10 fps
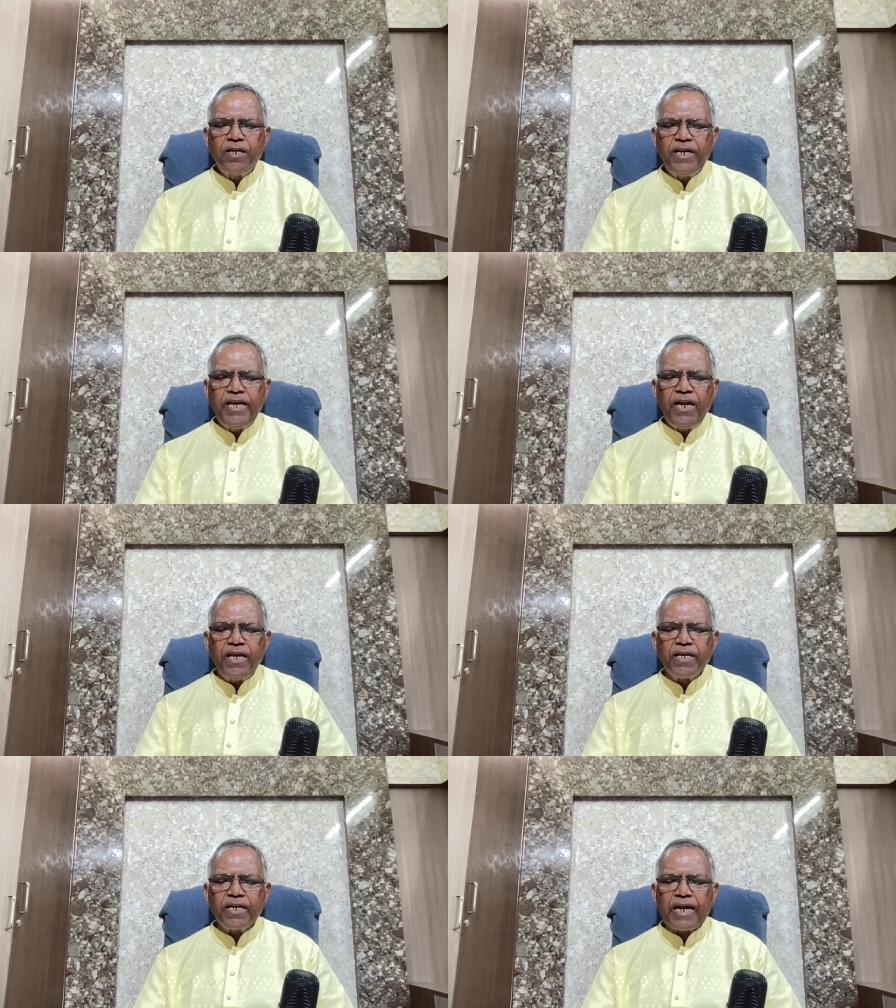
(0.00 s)

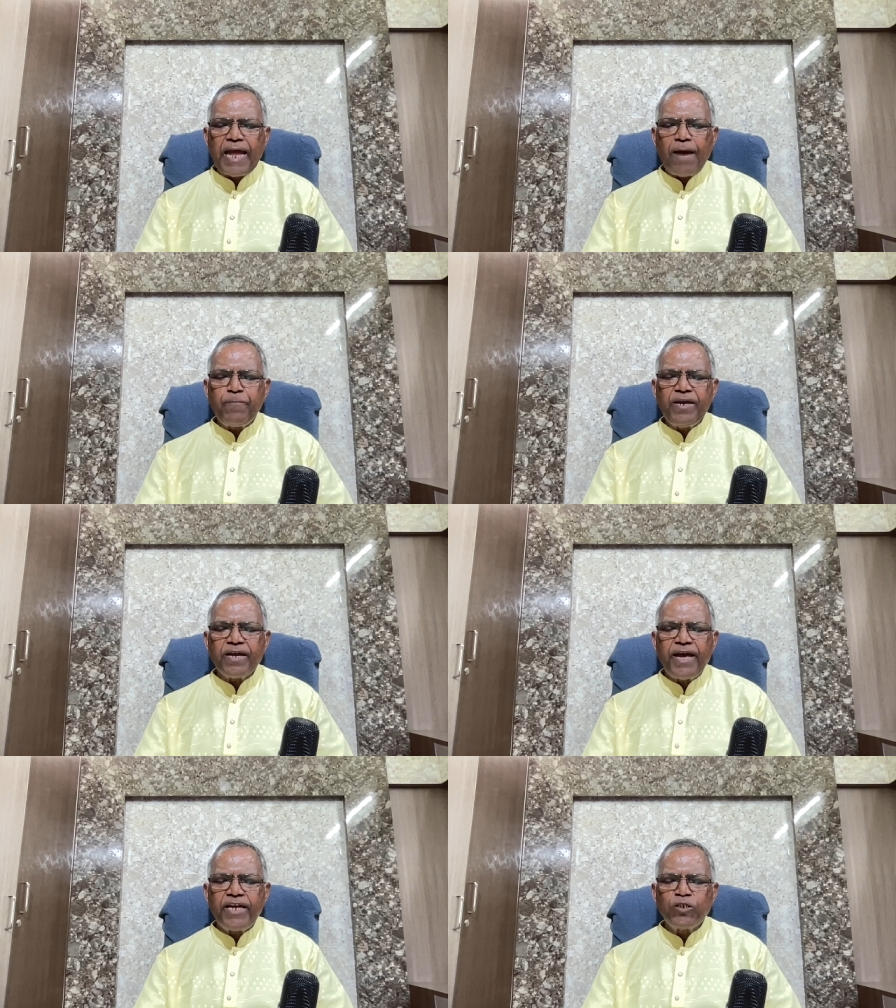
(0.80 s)
kneeling, clapping
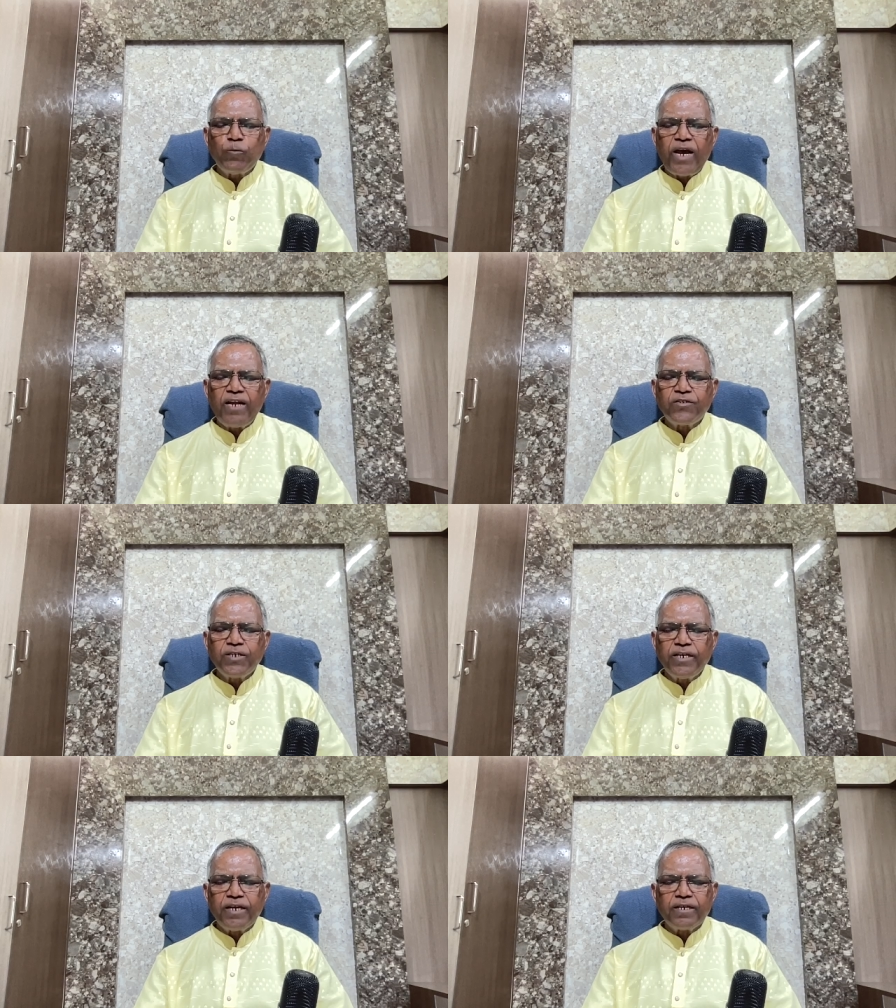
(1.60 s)
hands while
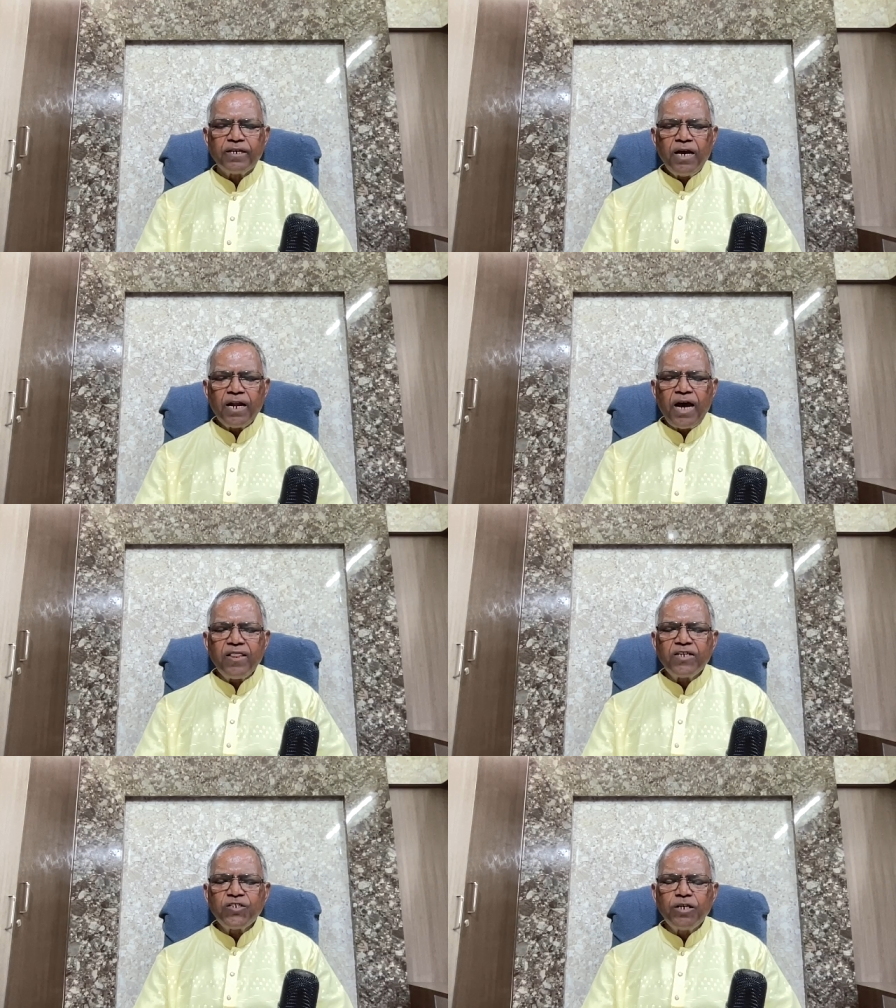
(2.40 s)
singing, and
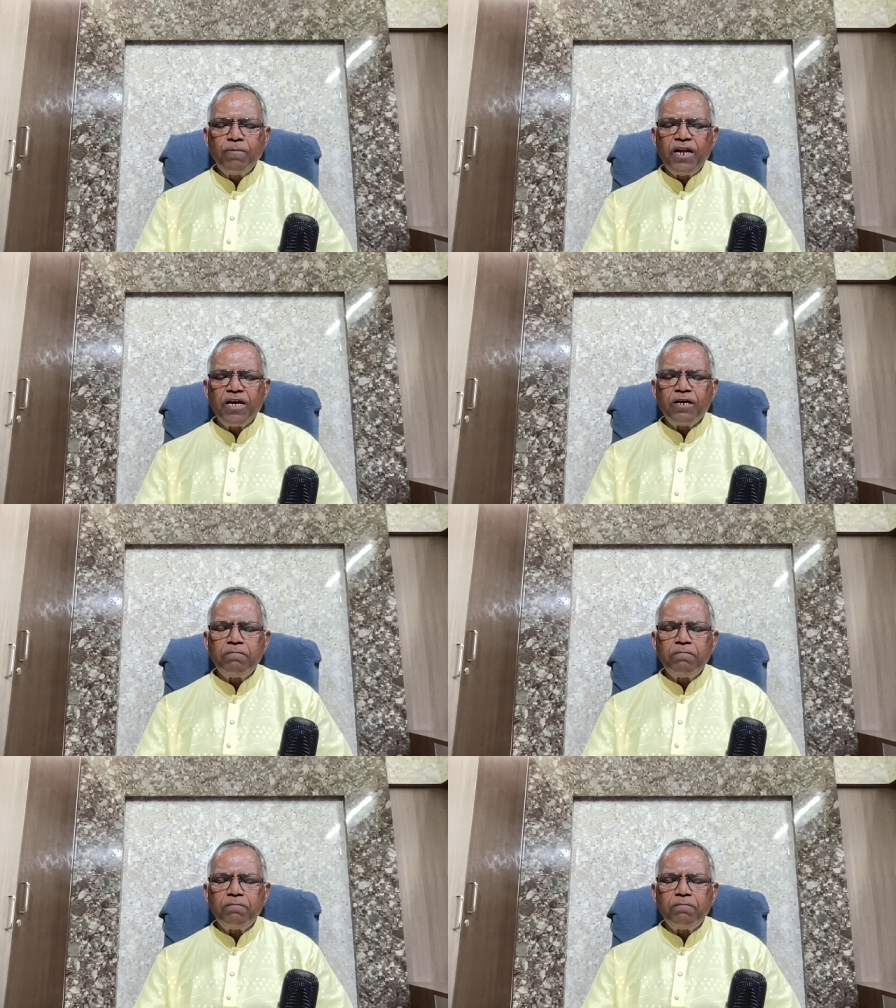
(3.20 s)
other similar